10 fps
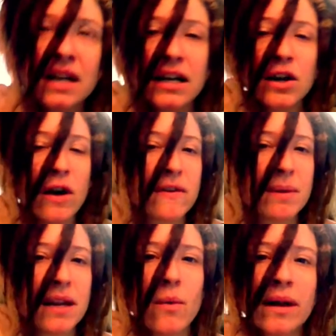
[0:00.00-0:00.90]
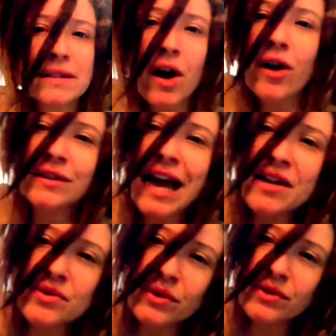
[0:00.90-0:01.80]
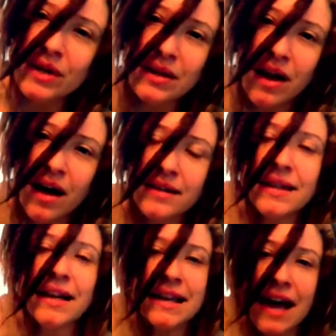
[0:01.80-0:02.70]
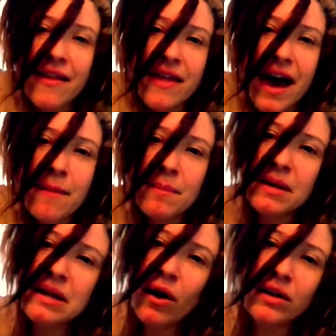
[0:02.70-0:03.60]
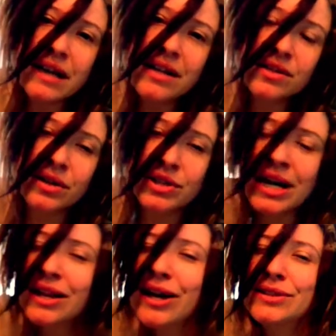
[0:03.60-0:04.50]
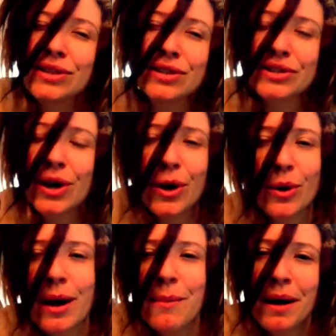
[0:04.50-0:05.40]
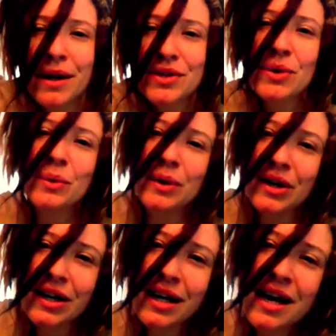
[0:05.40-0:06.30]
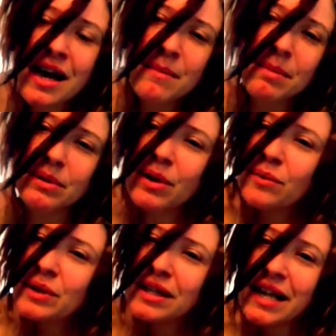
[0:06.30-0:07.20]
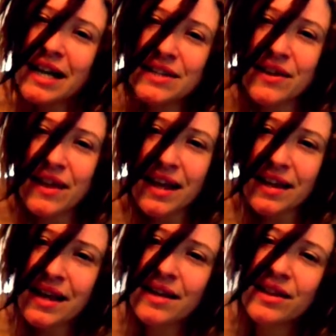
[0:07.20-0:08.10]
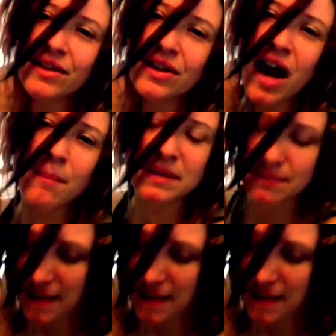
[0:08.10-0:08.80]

I know everybody wants all natural dreadlocks, and I get that, but all natural dreadlocks are so much work. People don't realize, you think that they're not, but to